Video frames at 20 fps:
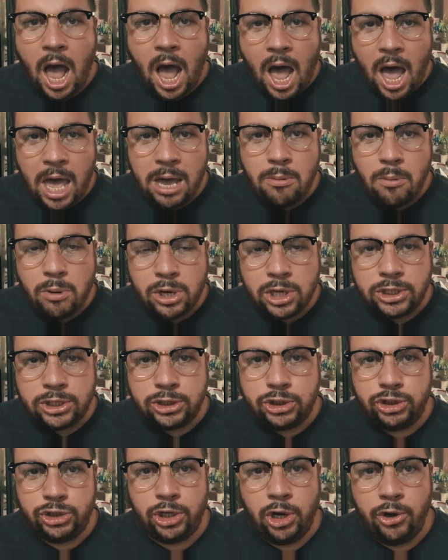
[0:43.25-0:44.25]
I wanted to
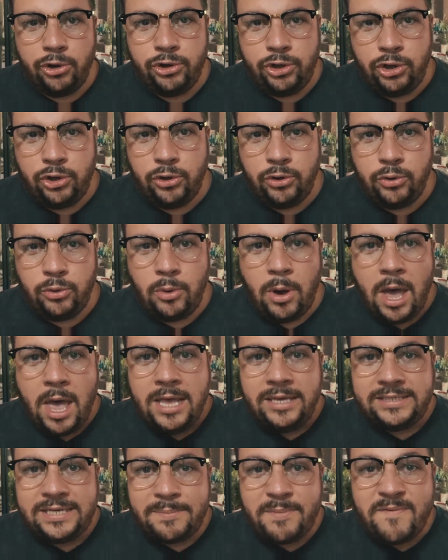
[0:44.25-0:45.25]
show you
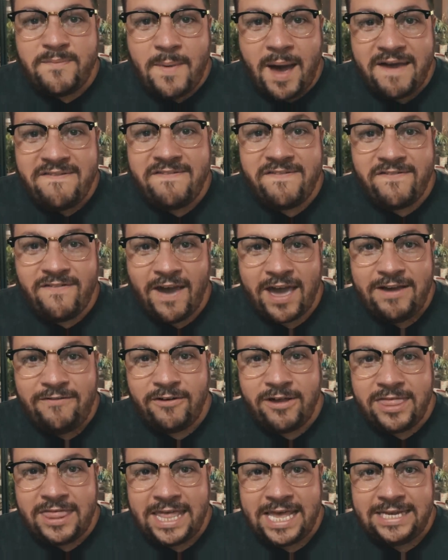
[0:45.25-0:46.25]
some of my
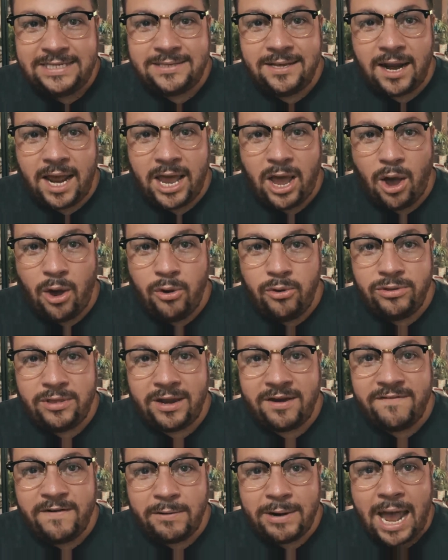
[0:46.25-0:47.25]
favorite things that I own
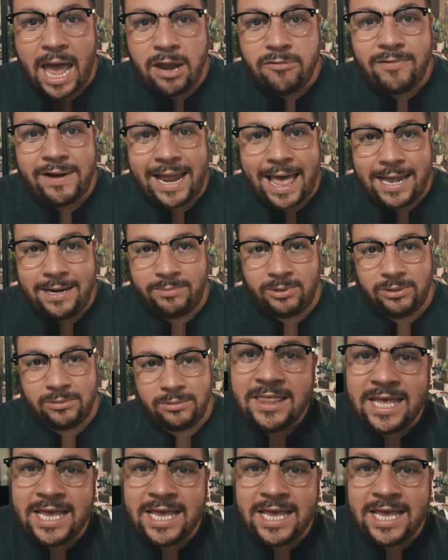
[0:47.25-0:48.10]
that are very unrelatable.